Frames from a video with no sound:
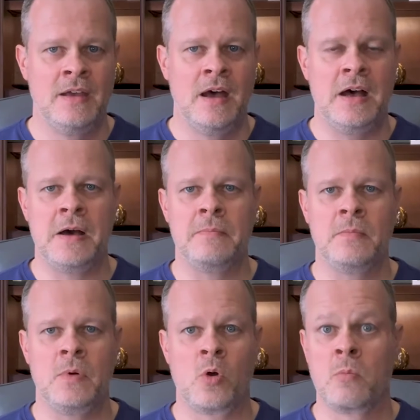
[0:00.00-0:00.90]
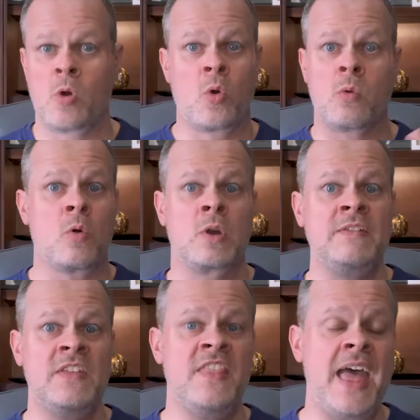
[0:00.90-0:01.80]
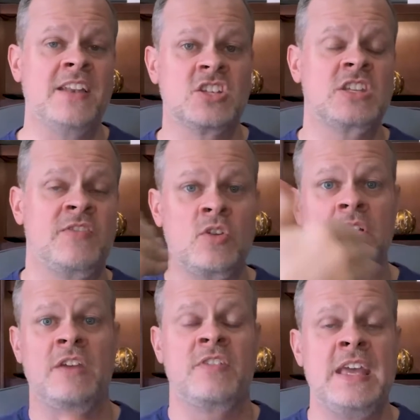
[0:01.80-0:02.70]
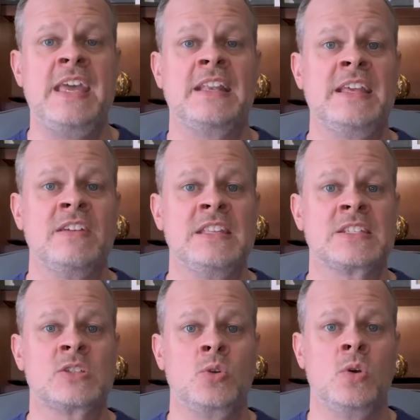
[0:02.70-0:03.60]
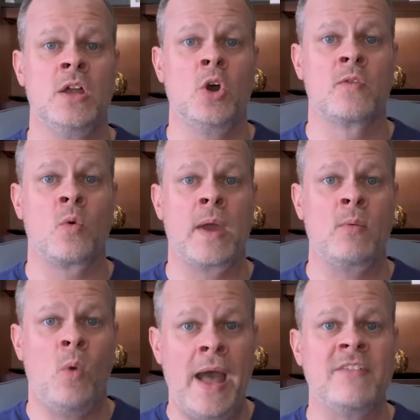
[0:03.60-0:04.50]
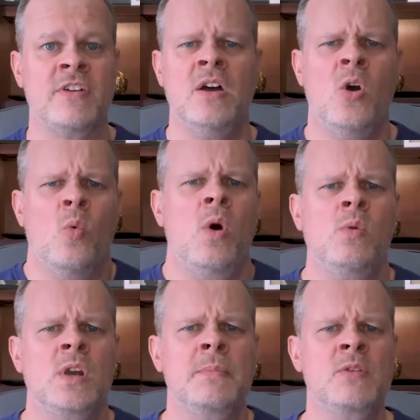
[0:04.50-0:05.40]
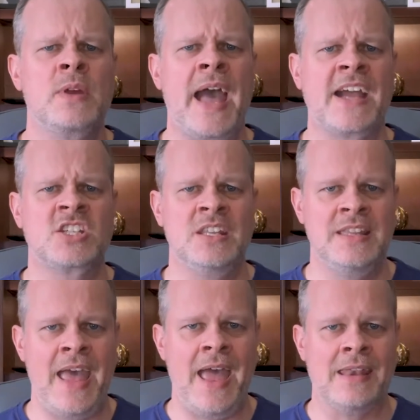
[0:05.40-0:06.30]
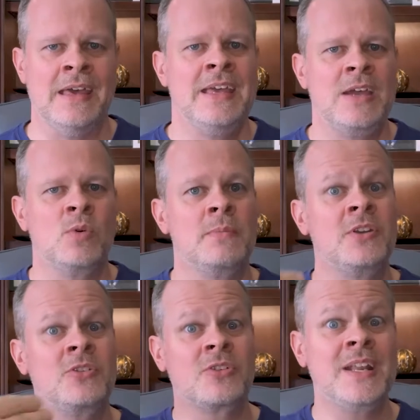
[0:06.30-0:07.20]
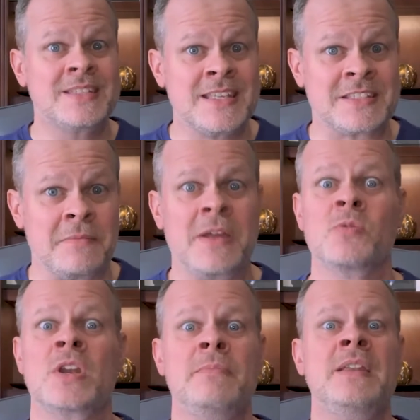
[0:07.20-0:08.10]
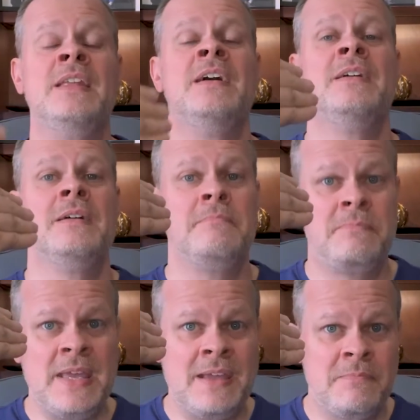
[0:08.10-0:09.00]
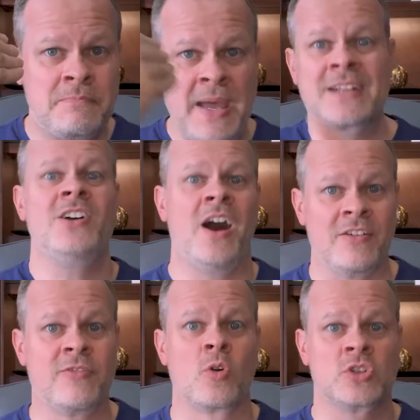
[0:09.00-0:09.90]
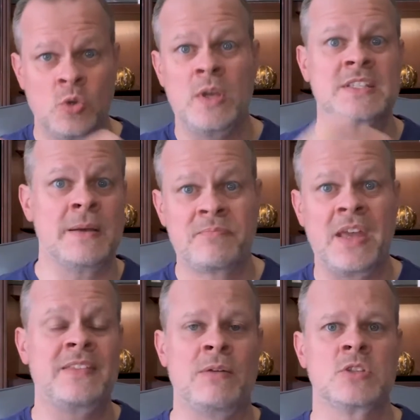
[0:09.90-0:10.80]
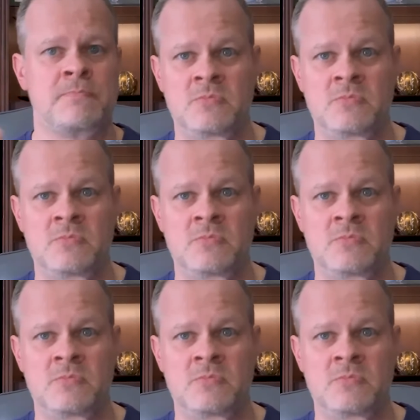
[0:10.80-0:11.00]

Or even then, just if he had given this to an overweight wife, what would have been the reaction then? It would have been criticism. It would have been being picked on for doing something that was,